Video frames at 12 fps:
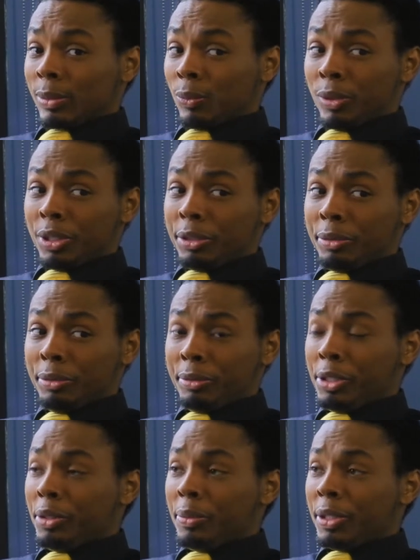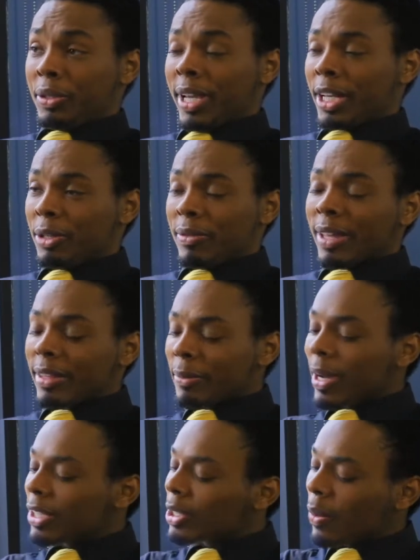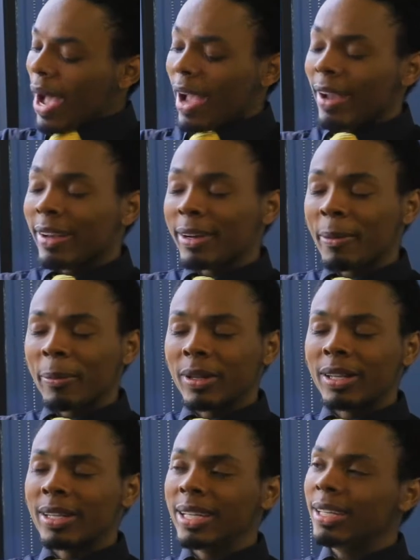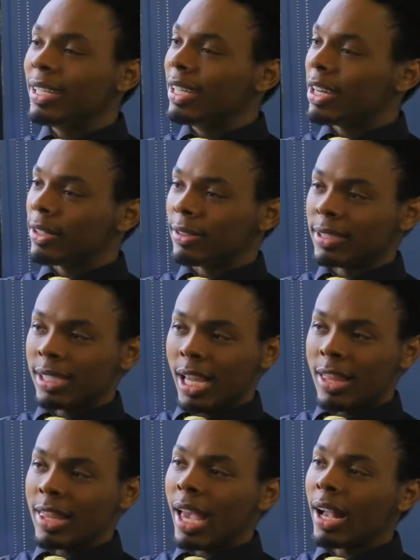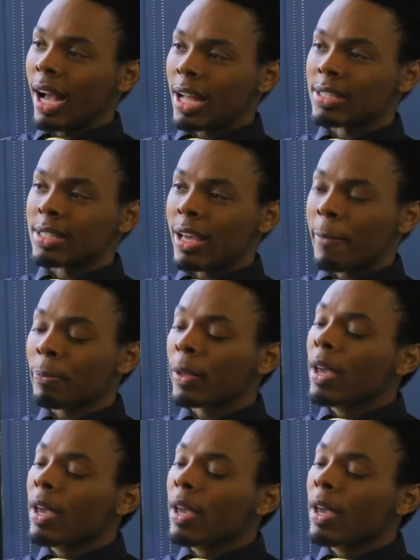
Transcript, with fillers: what do you do when you can't do nothing about it? So I completely understand that concept.